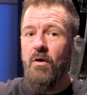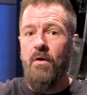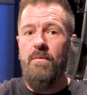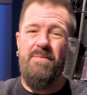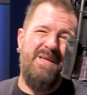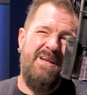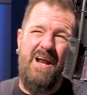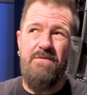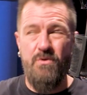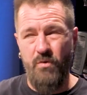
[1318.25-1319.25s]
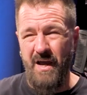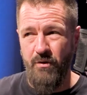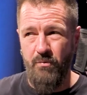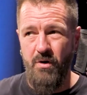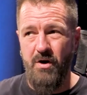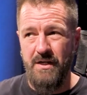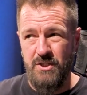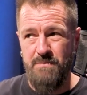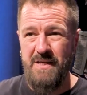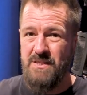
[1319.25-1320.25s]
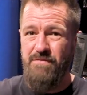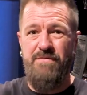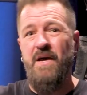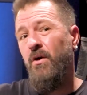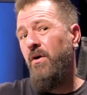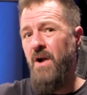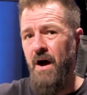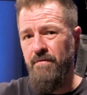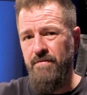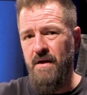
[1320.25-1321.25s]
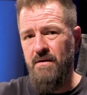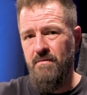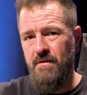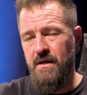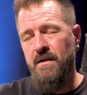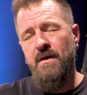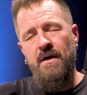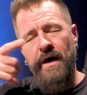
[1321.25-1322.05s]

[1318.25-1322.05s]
or not even right or wrong, it just makes it fit or not fit, right?